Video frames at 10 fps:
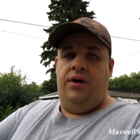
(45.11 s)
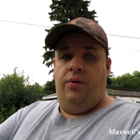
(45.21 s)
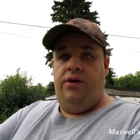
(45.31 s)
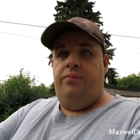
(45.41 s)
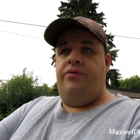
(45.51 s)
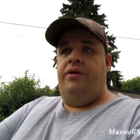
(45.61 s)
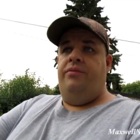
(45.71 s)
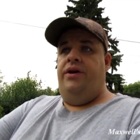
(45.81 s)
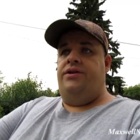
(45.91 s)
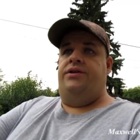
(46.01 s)
Well, pretty
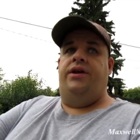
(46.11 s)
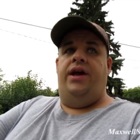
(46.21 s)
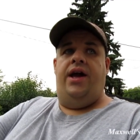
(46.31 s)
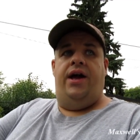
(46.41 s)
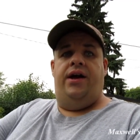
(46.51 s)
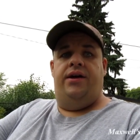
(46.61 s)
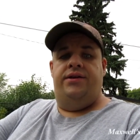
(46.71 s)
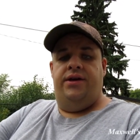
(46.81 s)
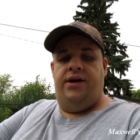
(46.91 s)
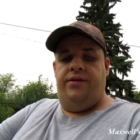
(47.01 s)
much they
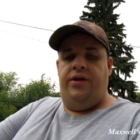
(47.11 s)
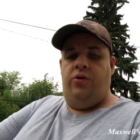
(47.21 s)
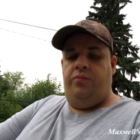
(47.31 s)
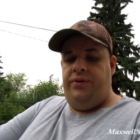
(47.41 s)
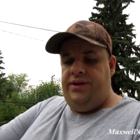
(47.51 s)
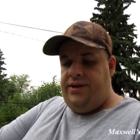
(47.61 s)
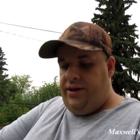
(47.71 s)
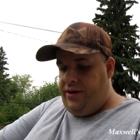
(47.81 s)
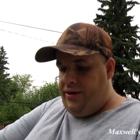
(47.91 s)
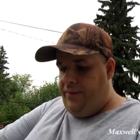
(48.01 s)
had uh, the old police
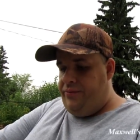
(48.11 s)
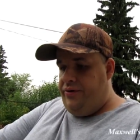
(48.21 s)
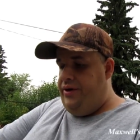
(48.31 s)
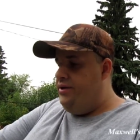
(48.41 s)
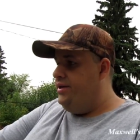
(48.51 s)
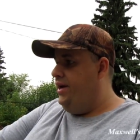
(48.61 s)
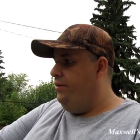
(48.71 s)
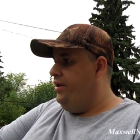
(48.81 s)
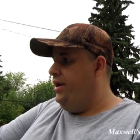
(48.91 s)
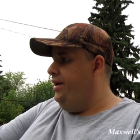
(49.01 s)
helicopter in
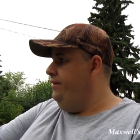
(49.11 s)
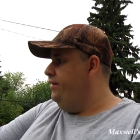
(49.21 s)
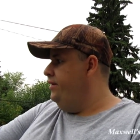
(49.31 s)
town again.